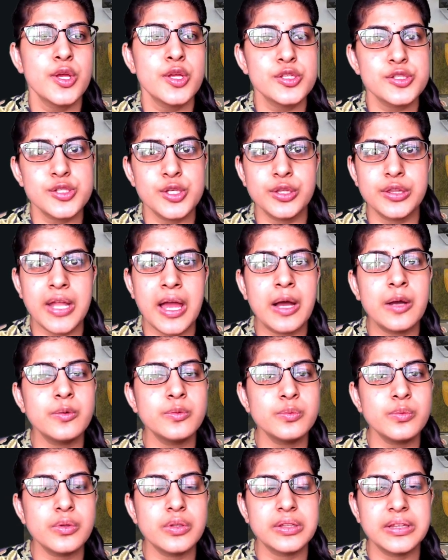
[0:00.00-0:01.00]
so
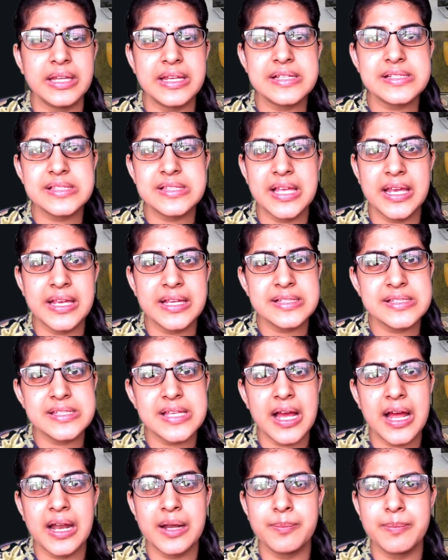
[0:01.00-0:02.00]
now these things are